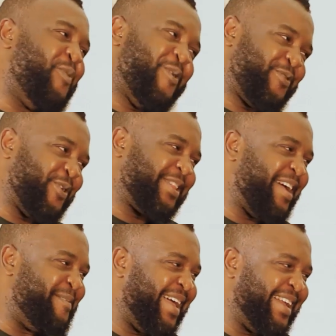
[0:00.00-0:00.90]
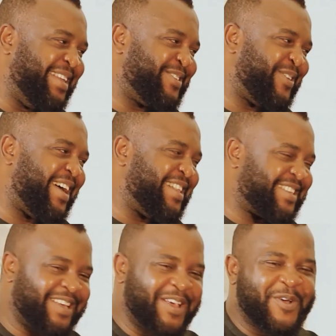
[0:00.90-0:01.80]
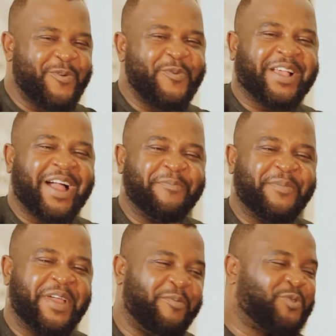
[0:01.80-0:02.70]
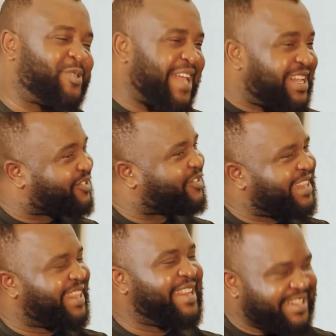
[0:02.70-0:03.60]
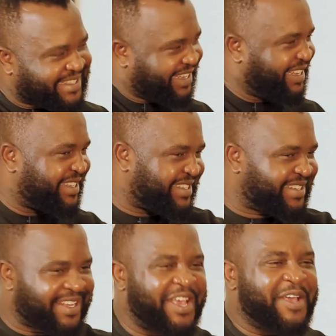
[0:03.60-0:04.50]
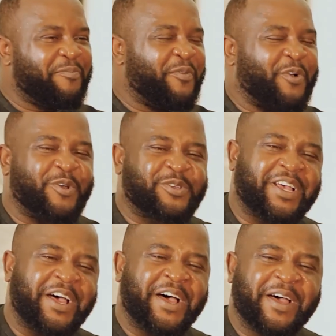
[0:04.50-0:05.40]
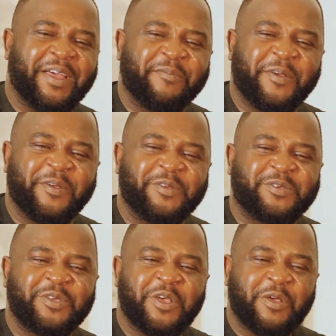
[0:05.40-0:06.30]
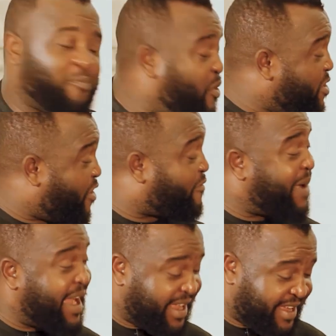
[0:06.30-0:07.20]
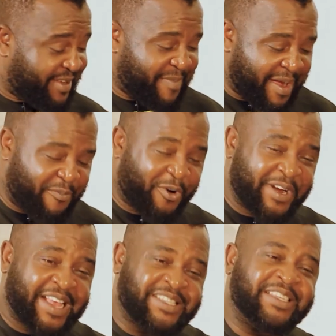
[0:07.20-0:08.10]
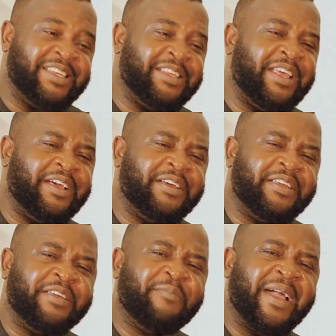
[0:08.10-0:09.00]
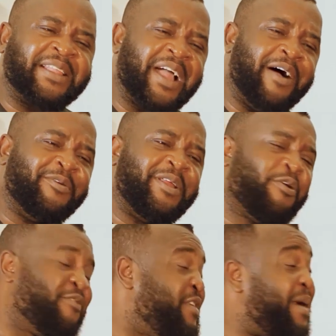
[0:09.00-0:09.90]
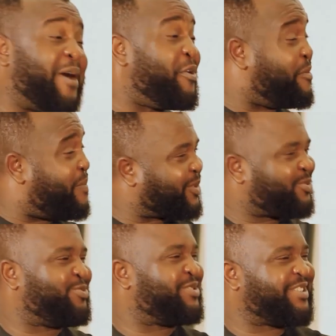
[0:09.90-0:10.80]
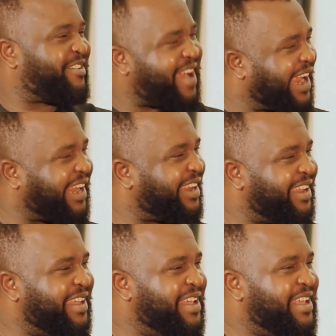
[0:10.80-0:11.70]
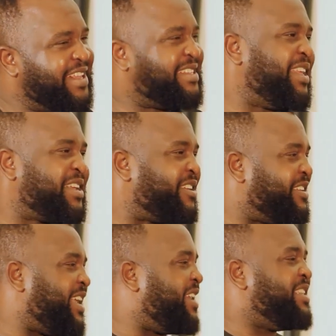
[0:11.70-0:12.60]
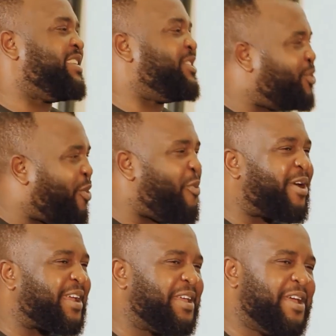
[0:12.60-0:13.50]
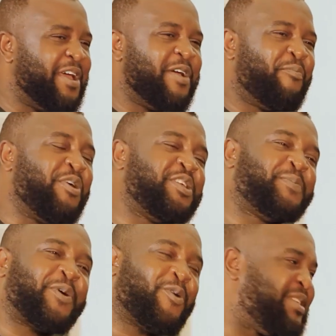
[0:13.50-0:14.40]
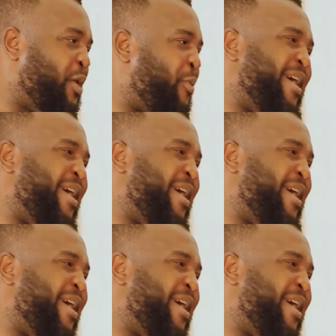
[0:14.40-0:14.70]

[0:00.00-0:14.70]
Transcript: more of your time like this so that we can be able to start straightening things. Because many of my brothers in my town, all of them are going back to shrine. He's saying Christianity is not working. But it's because they